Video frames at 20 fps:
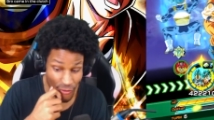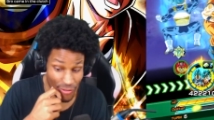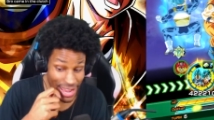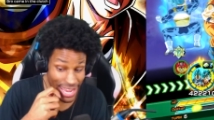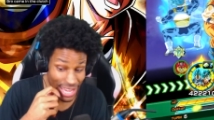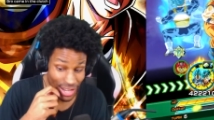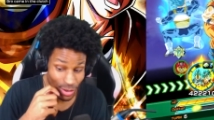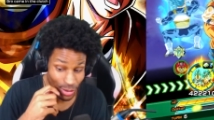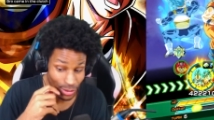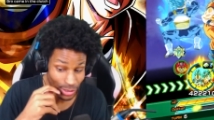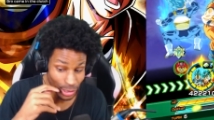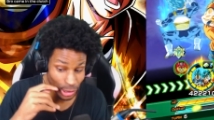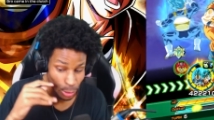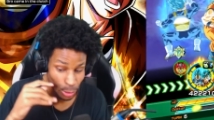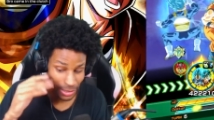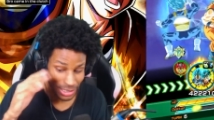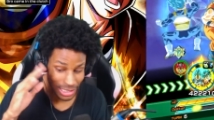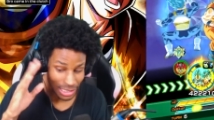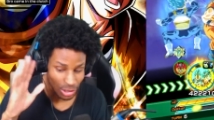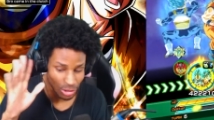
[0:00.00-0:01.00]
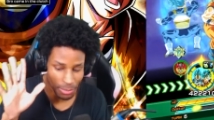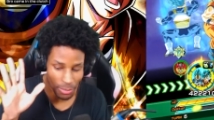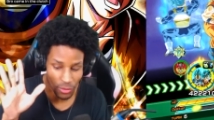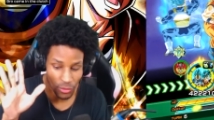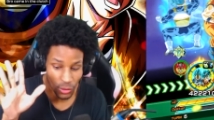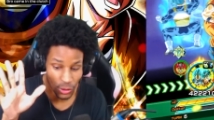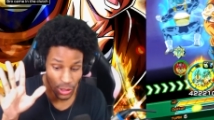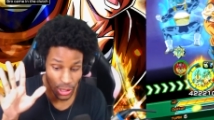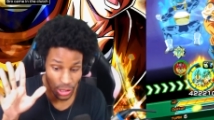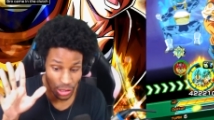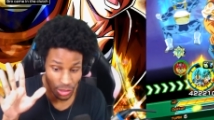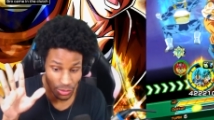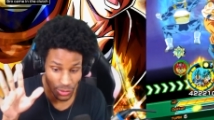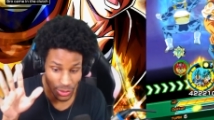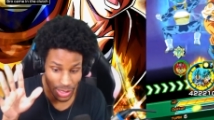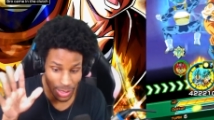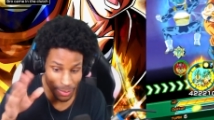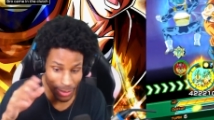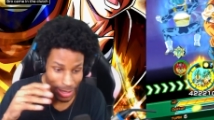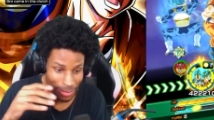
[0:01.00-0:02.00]
we can get all the supers out the way before
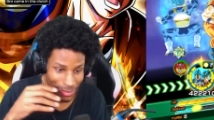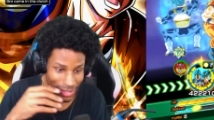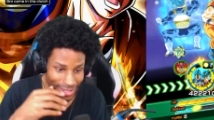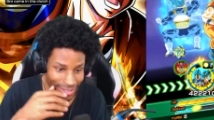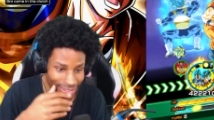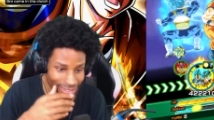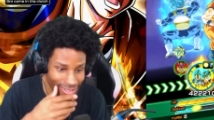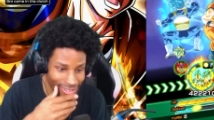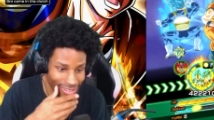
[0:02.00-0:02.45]
Carnival, then maybe.